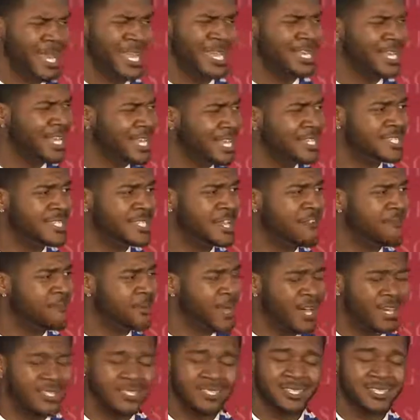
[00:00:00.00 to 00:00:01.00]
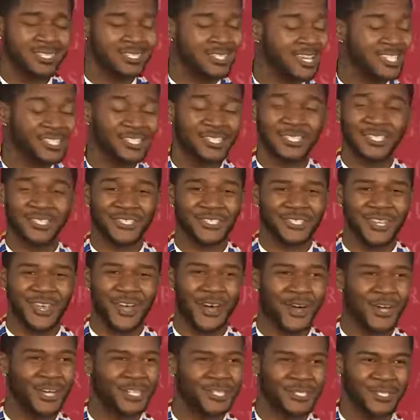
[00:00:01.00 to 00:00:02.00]
that make it easier for us to touch the
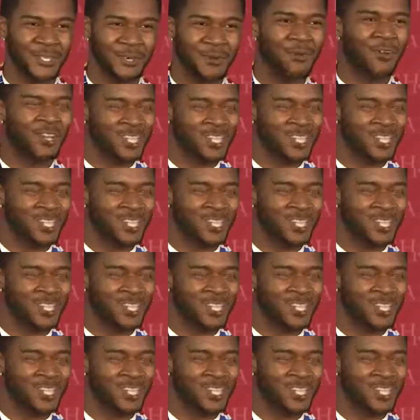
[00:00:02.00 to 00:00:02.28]
stars.